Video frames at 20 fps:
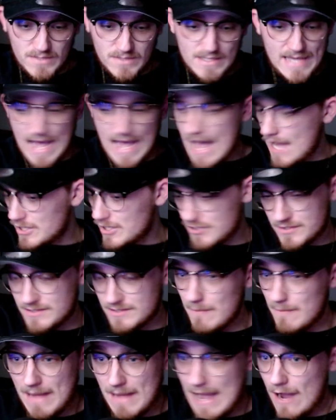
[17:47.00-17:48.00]
Cash
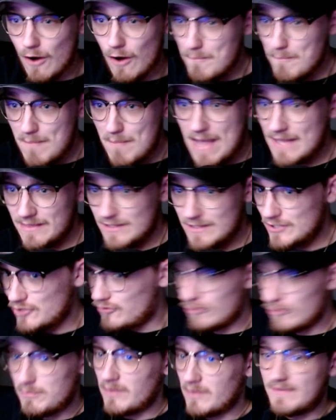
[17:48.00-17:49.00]
somehow met this
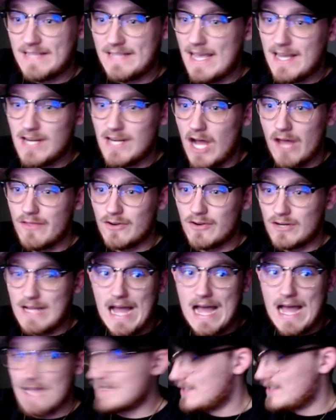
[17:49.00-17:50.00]
group of 10 other
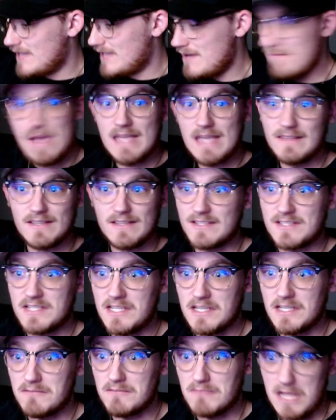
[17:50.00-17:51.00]
guys and they made this
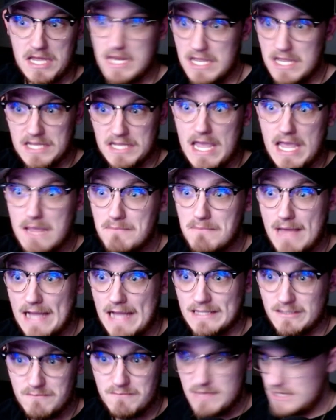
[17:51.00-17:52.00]
team. And it came
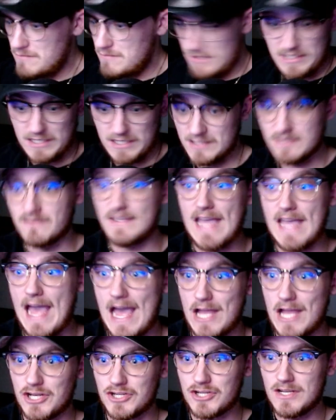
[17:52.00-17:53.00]
back to me because of
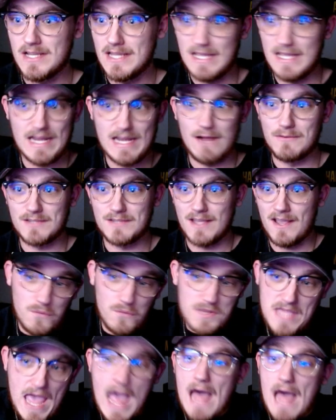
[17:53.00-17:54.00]
Cash. And I was like,
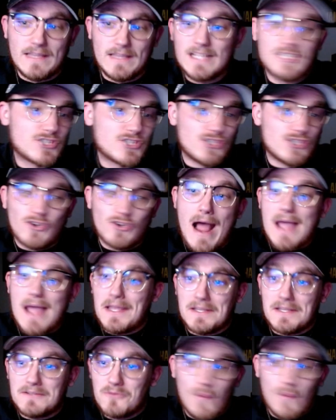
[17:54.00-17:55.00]
yeah, let's try
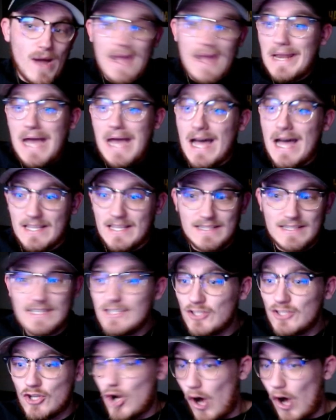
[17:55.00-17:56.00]
it. Why not? It
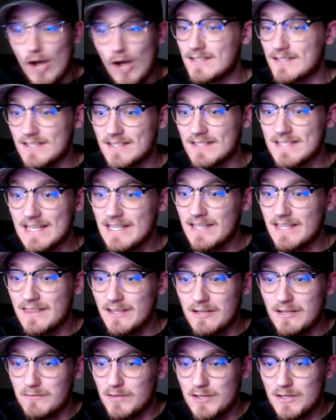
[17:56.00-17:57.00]
didn't cost us
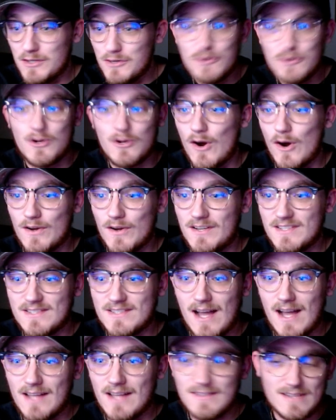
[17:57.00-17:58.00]
anything but new card
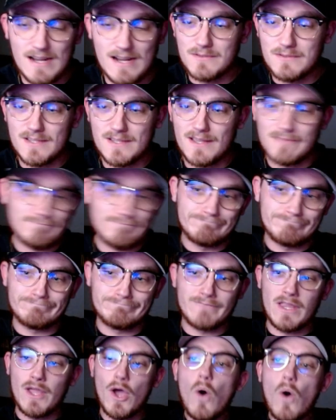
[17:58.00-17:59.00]
designs. And I was like,
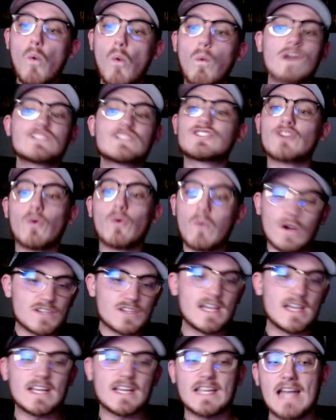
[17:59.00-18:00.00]
what's the worst
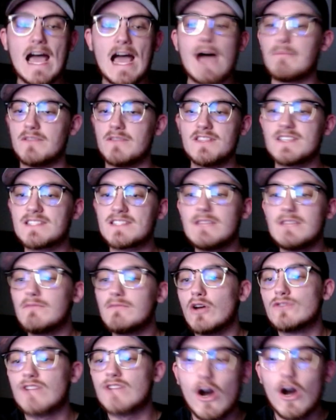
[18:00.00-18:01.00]
that can happen? This team
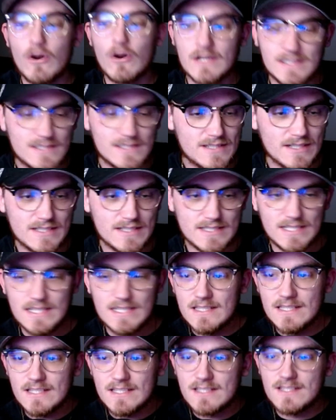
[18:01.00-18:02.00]
goes
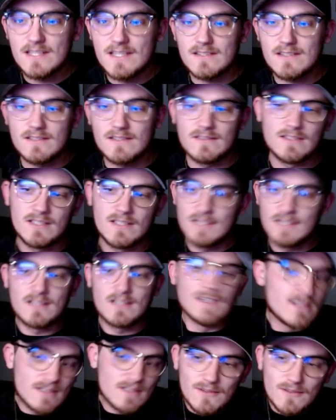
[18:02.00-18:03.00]
0-16 this season.
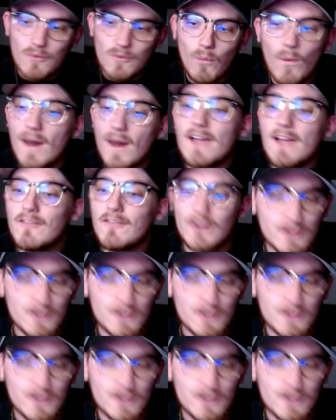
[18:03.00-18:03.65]
Whatever,